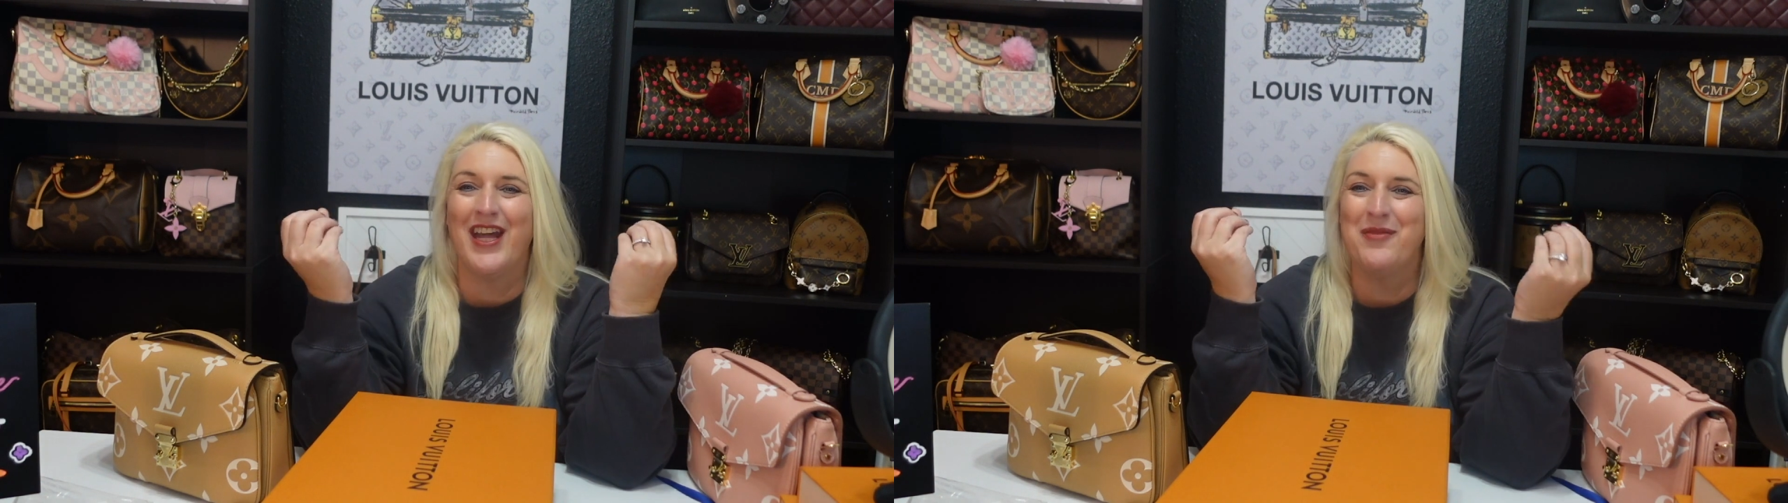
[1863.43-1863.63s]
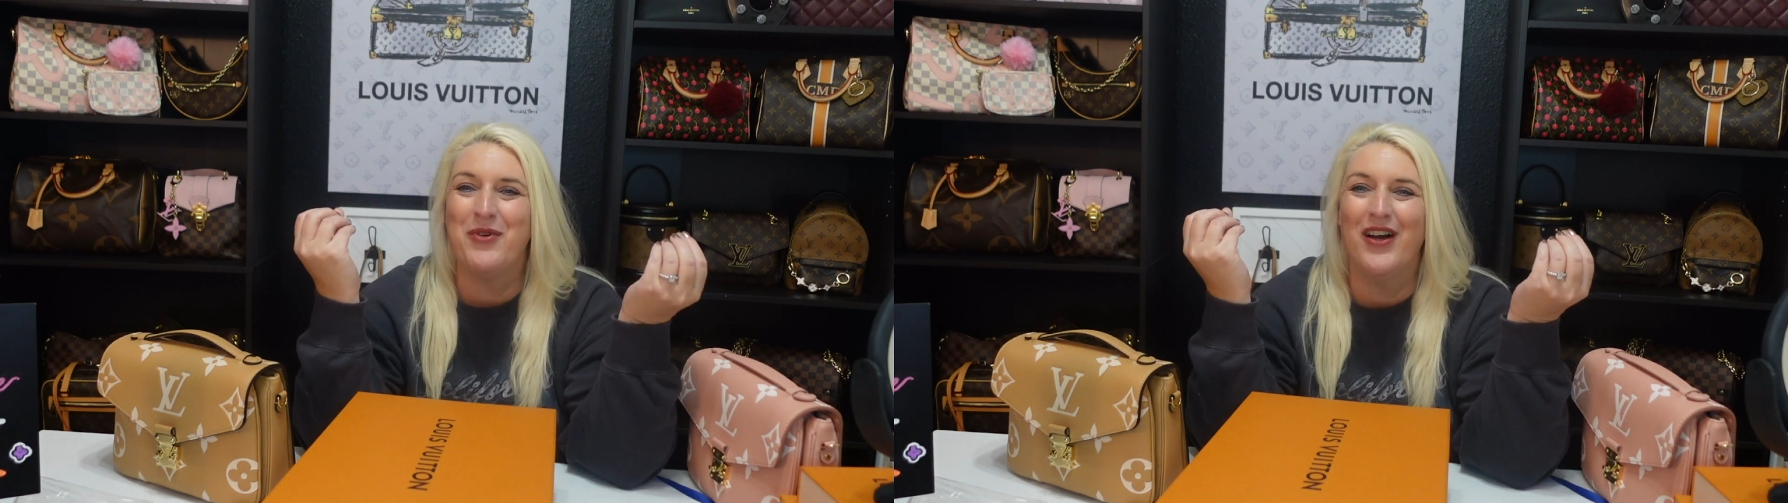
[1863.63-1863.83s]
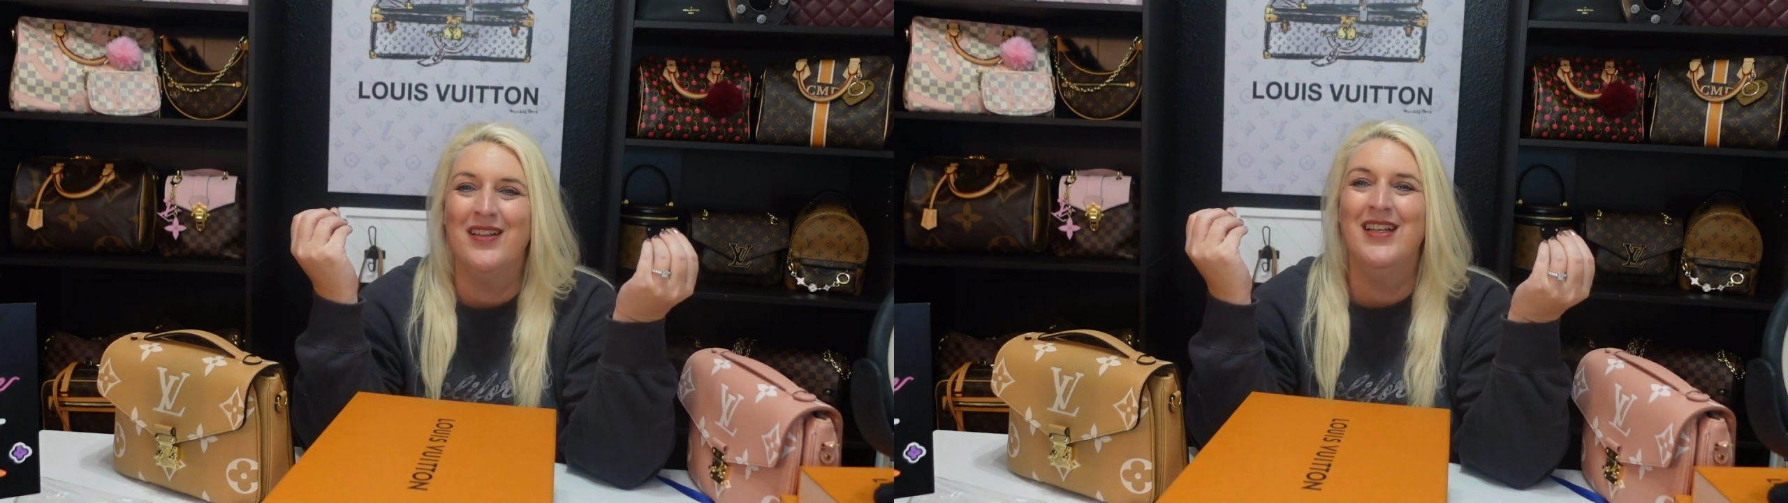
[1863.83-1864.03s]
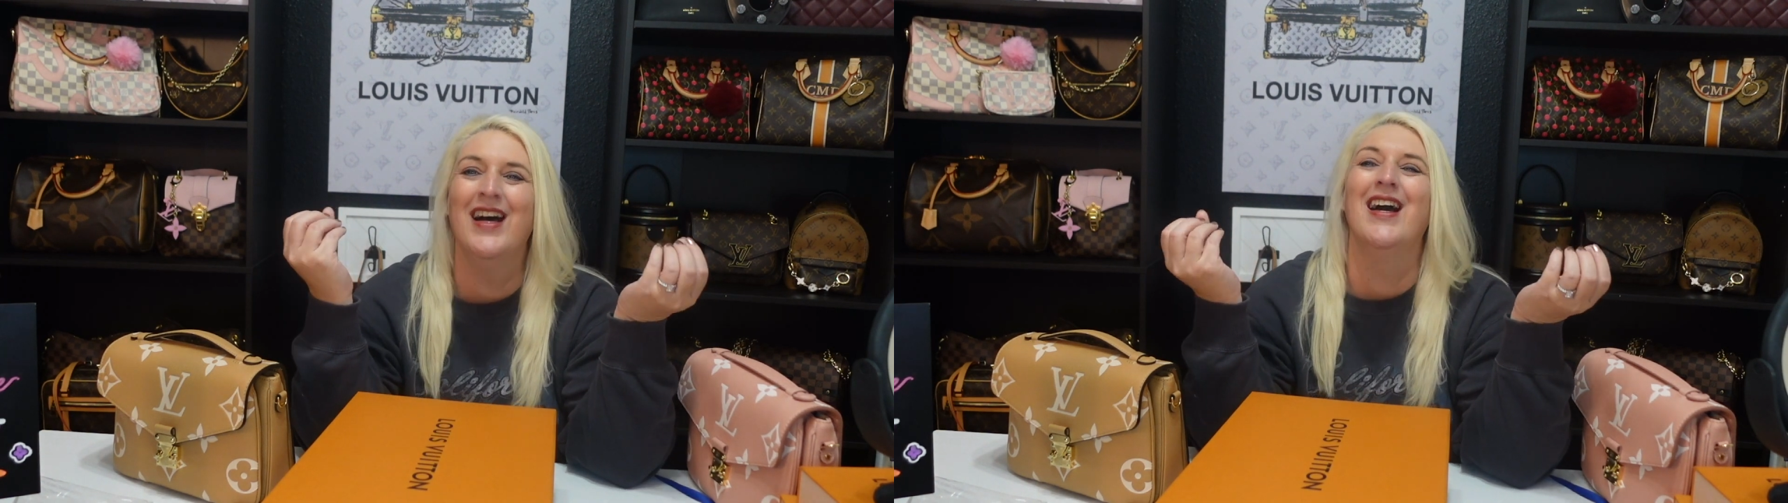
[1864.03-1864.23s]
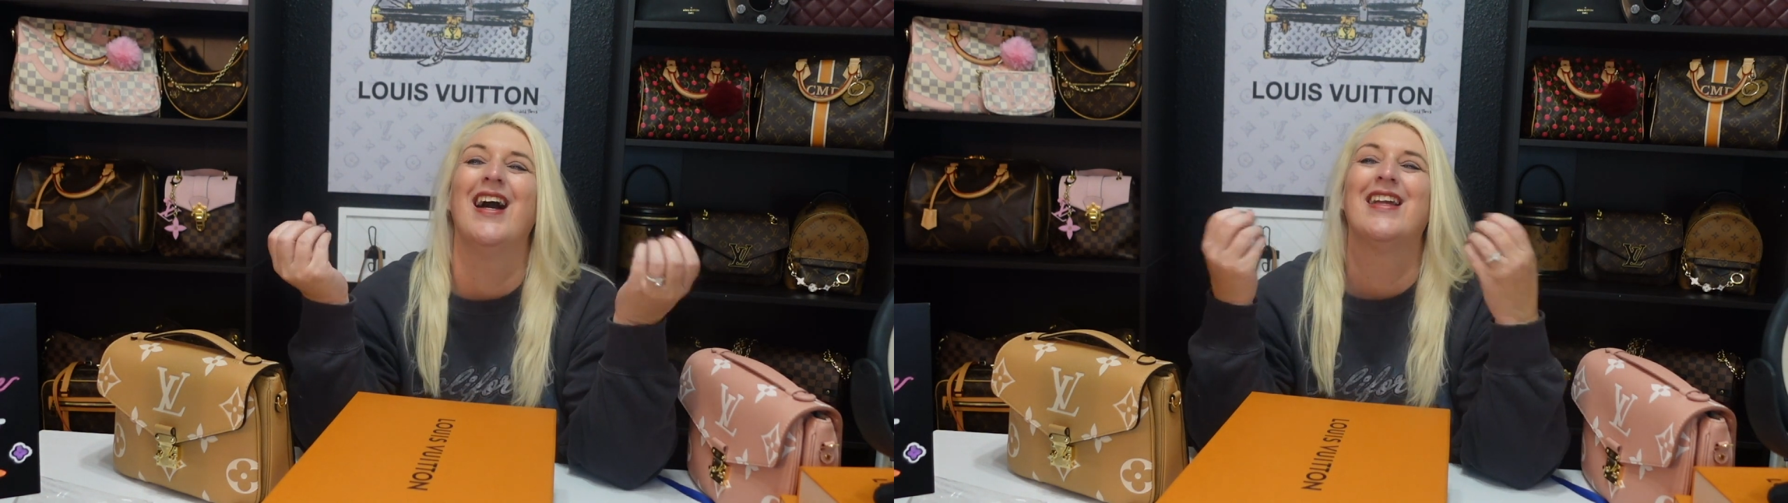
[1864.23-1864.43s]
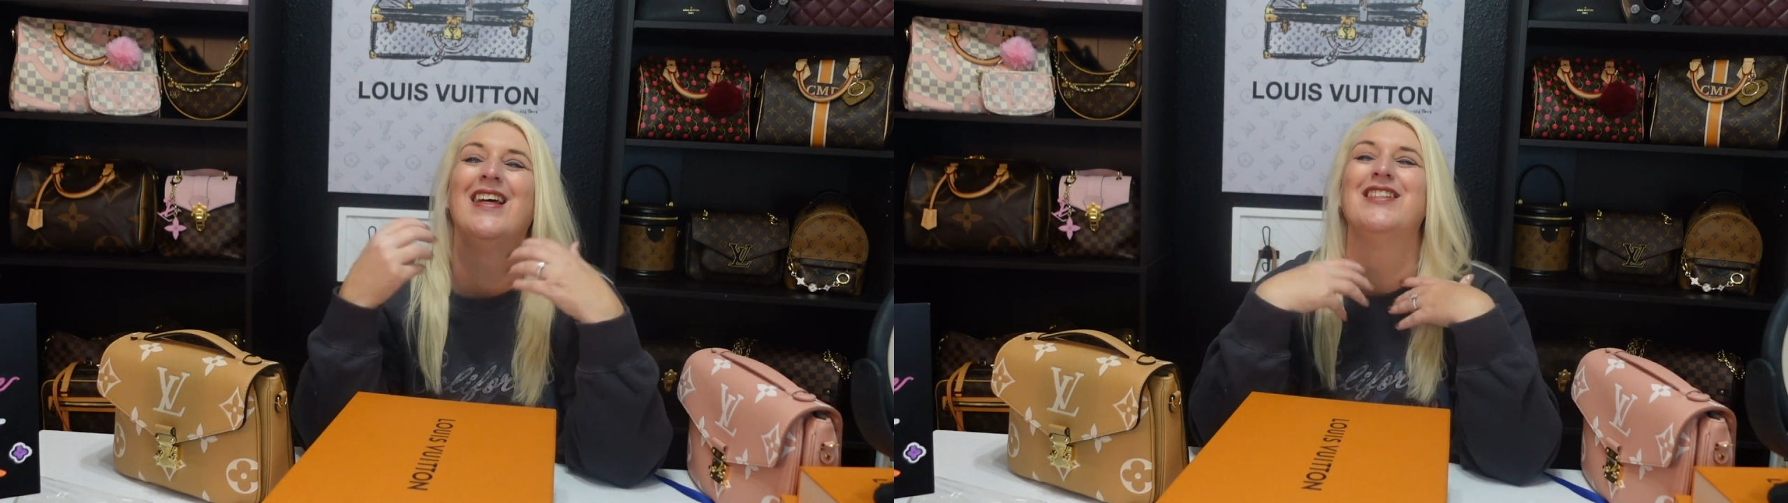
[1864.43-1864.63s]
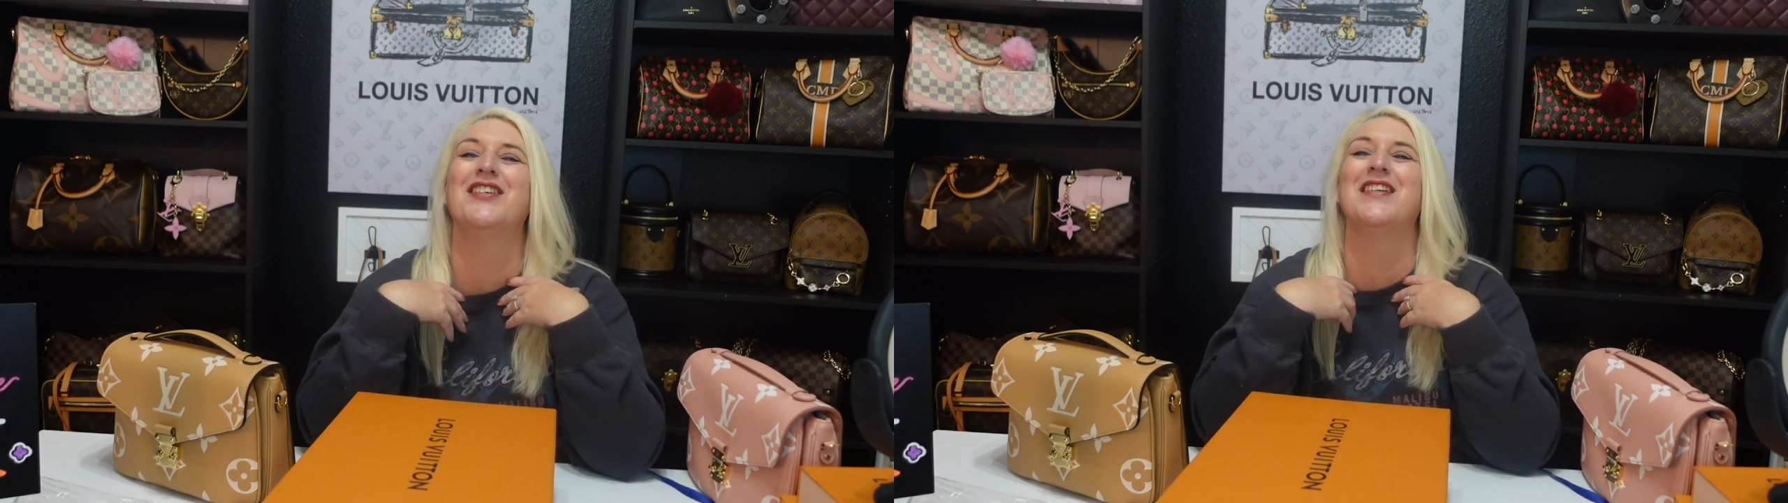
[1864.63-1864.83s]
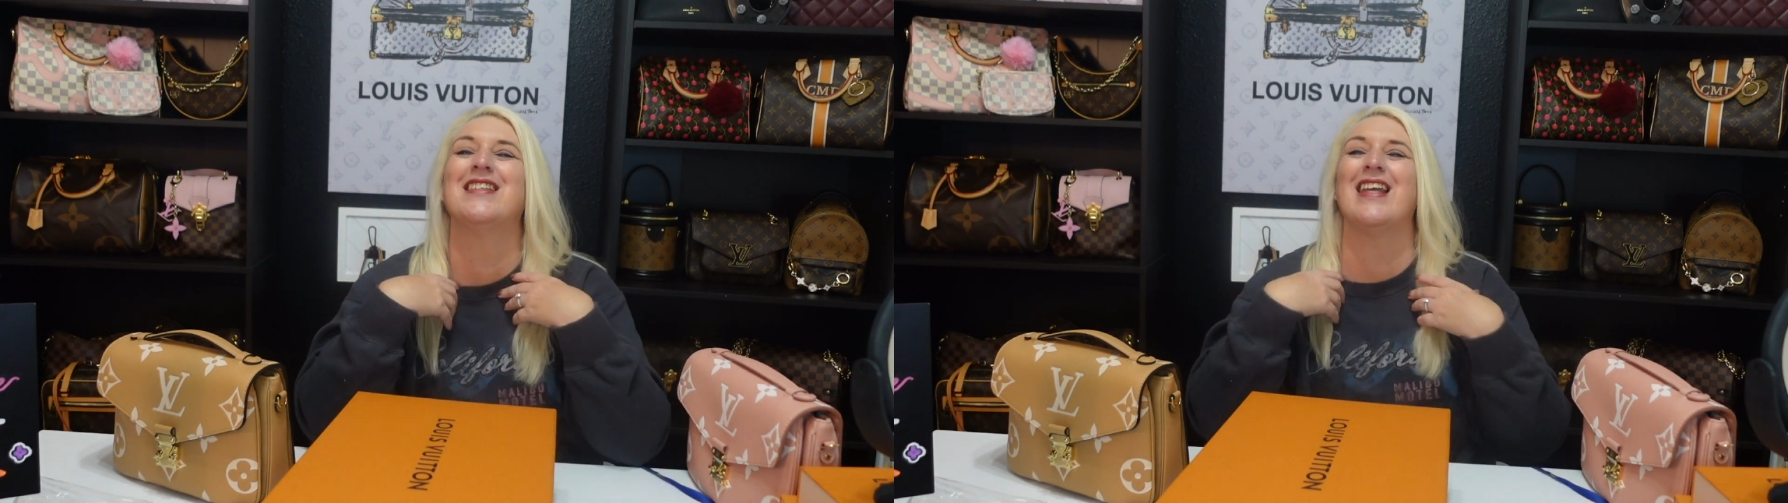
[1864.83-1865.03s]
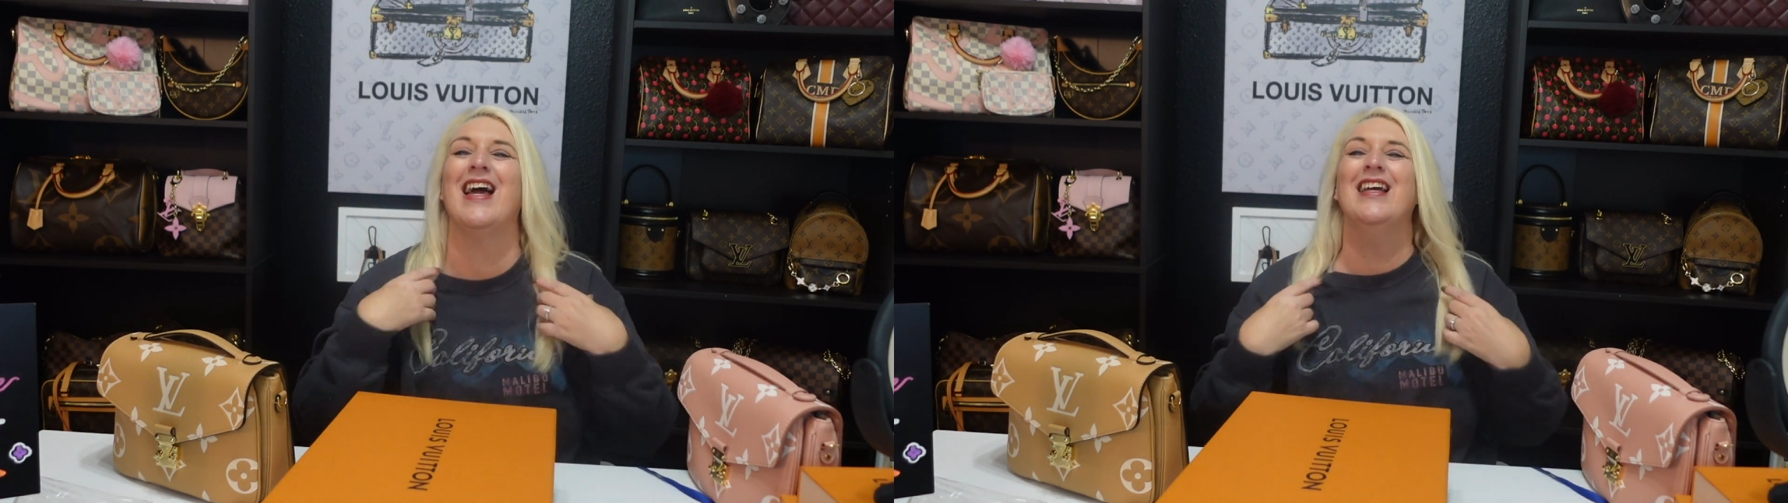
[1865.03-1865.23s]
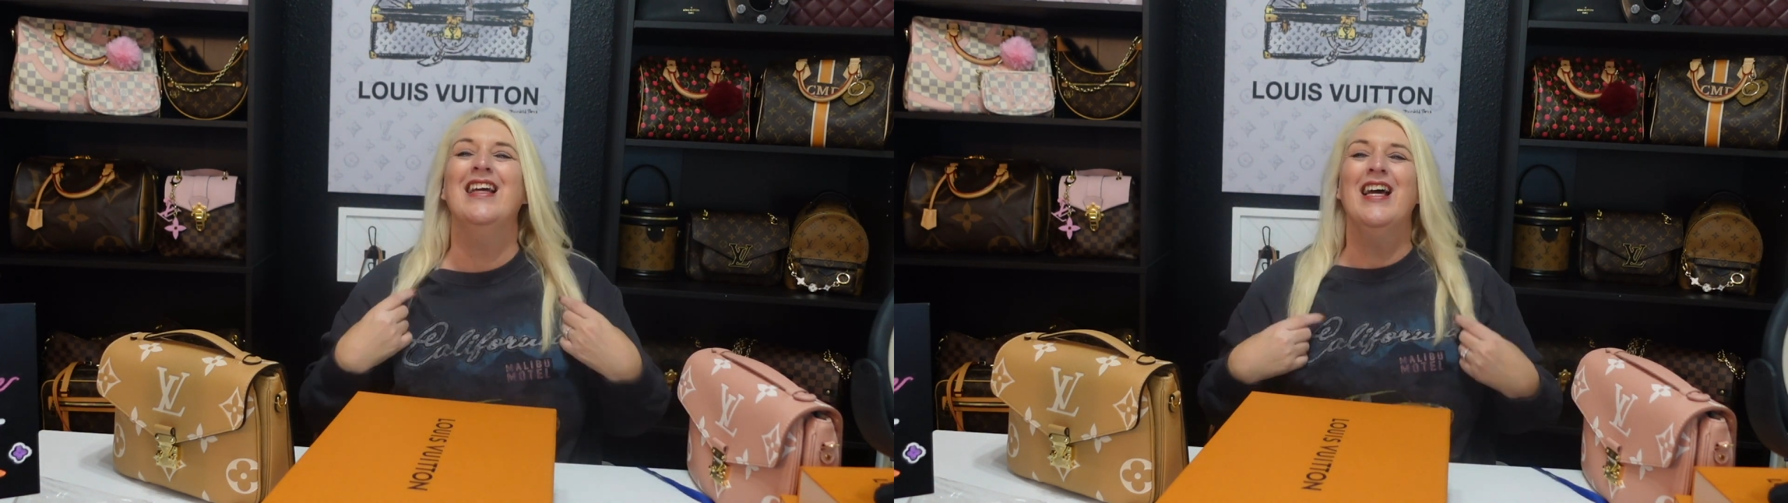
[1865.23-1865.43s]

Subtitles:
came on, I guess you could say.